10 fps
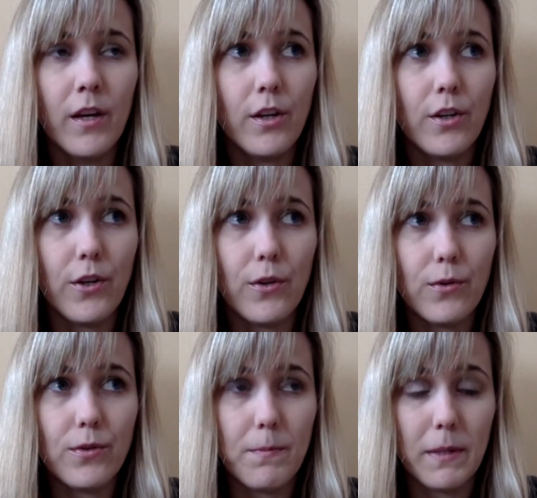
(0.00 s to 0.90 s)

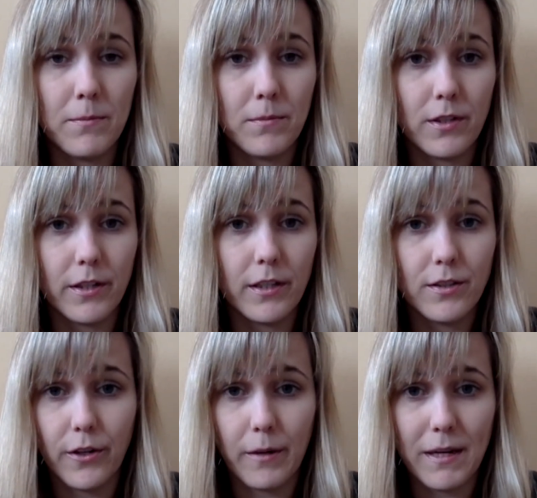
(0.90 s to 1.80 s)
use Pimsleur
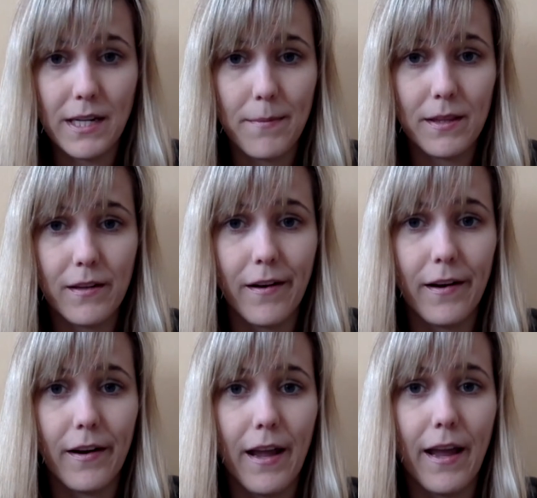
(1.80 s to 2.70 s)
during my time in the
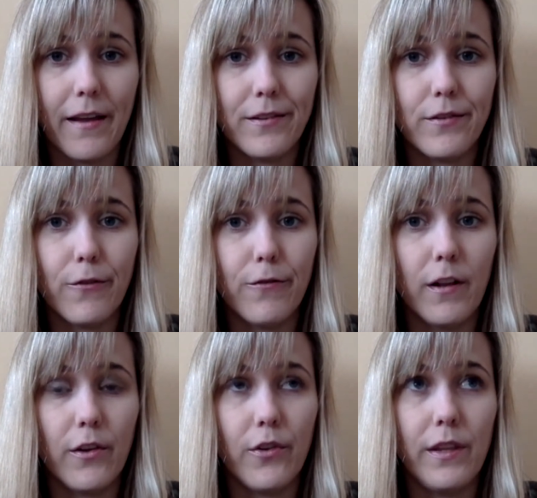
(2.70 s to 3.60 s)
car, and
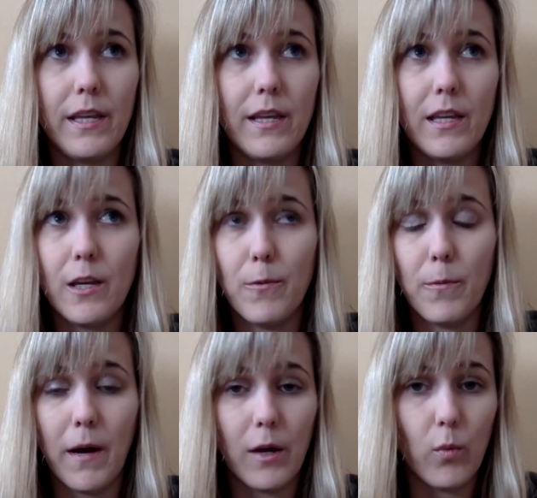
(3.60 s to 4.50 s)
follow the Hebrew
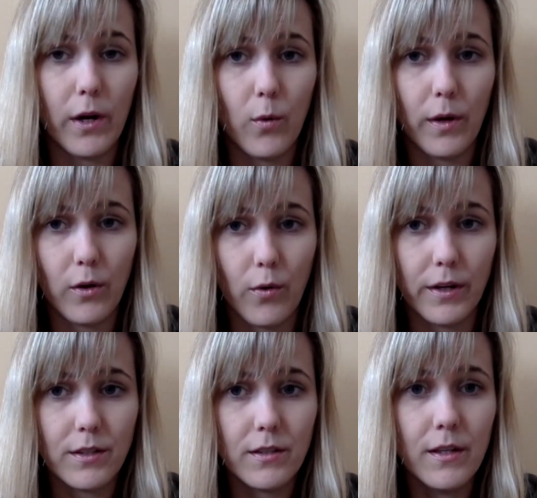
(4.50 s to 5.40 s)
Pod 101
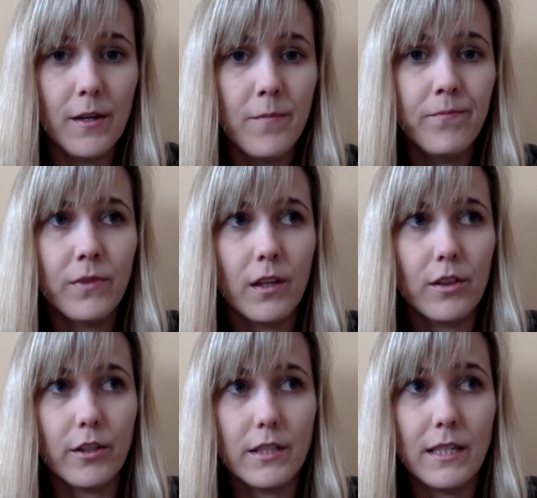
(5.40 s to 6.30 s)
course.
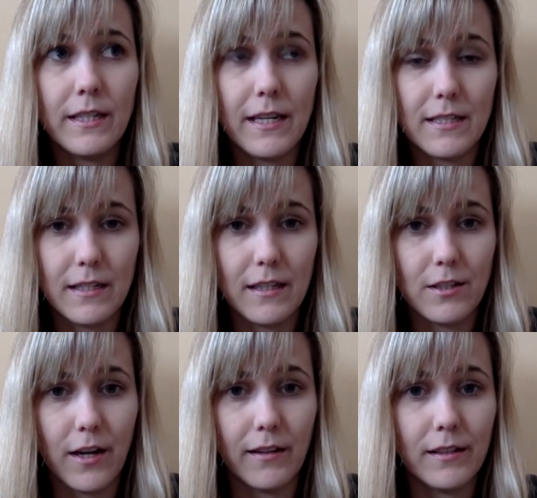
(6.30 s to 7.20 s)
13 days into the
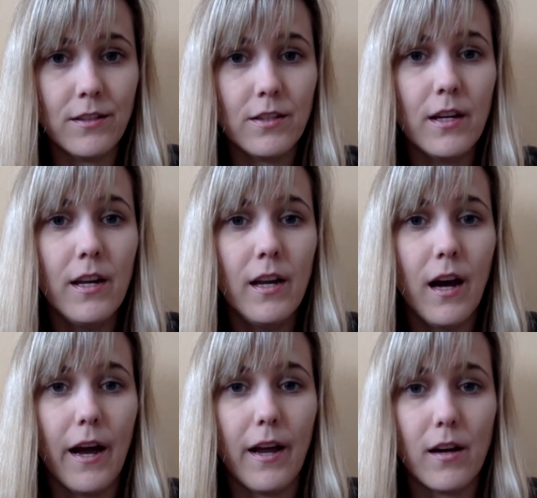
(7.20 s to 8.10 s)
challenge,
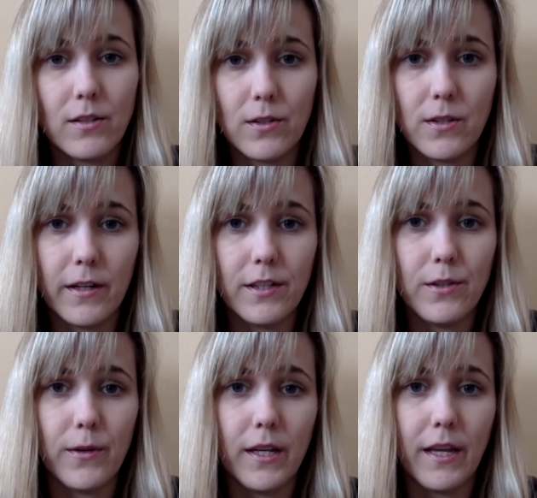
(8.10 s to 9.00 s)
I also started
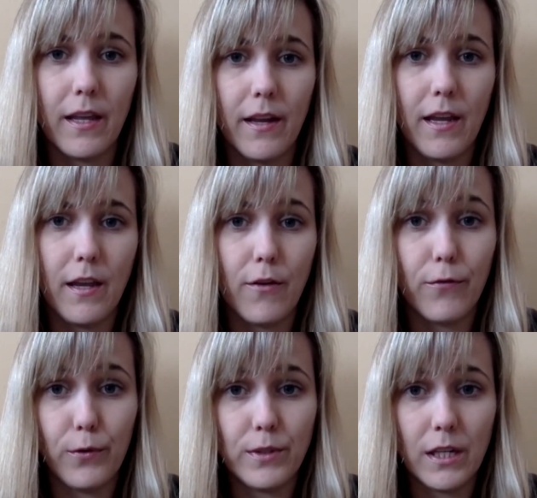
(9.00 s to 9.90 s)
doing a
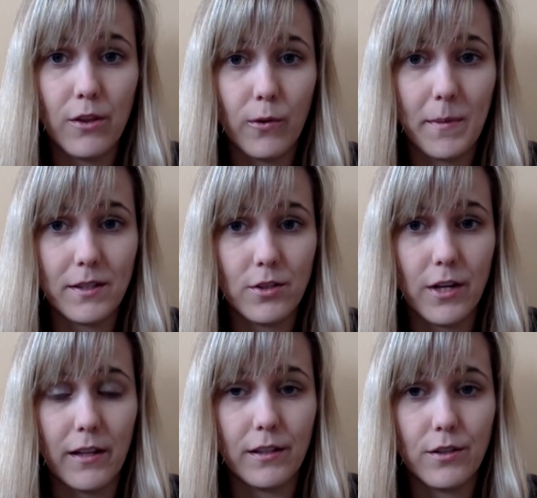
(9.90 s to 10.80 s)
Fluent in 3 Months
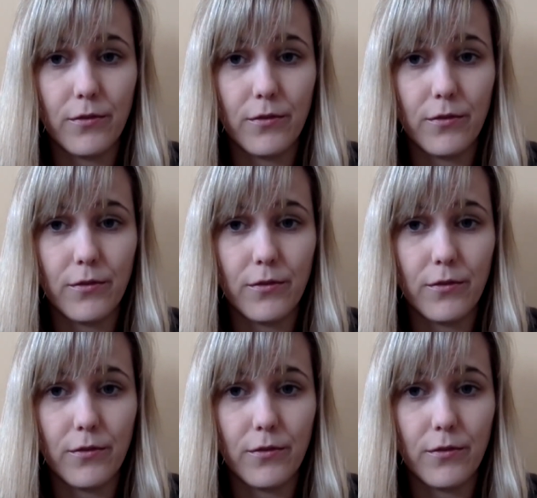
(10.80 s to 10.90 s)
challenge for